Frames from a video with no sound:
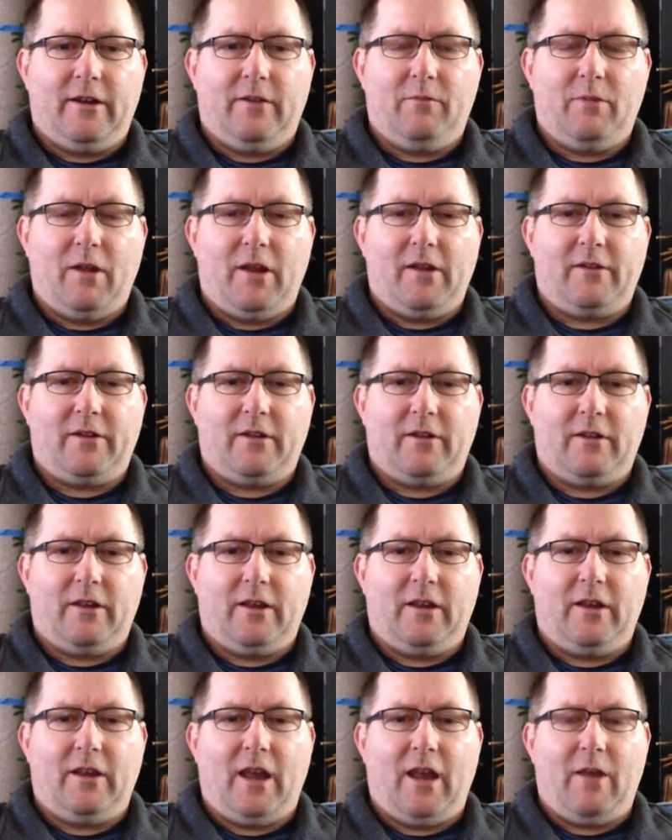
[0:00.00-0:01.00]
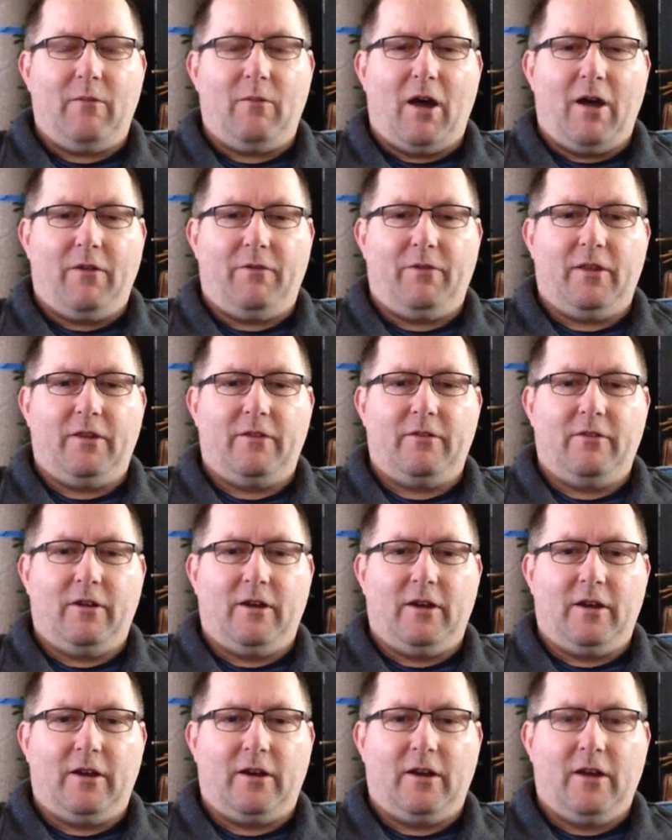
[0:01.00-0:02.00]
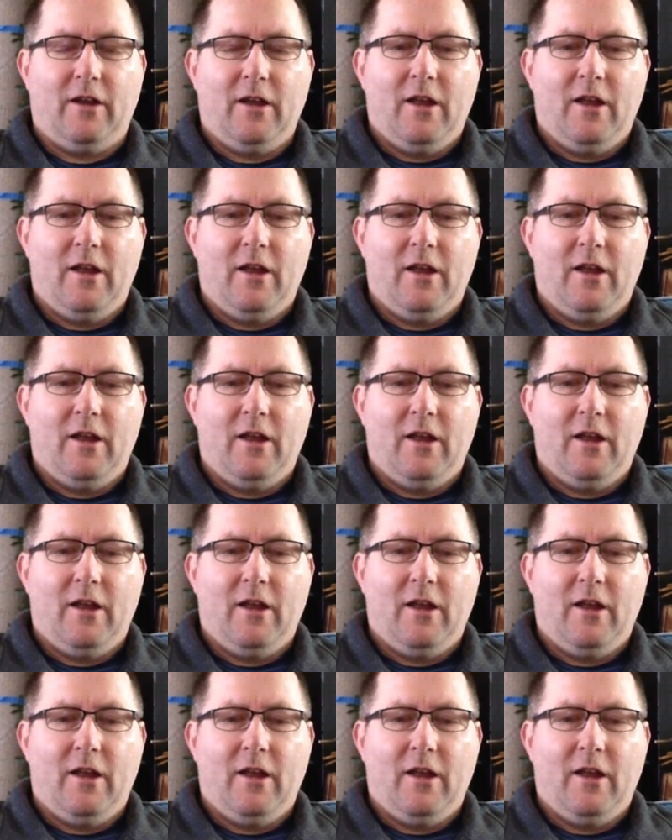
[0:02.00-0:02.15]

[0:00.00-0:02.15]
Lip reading: basically he came off the drug,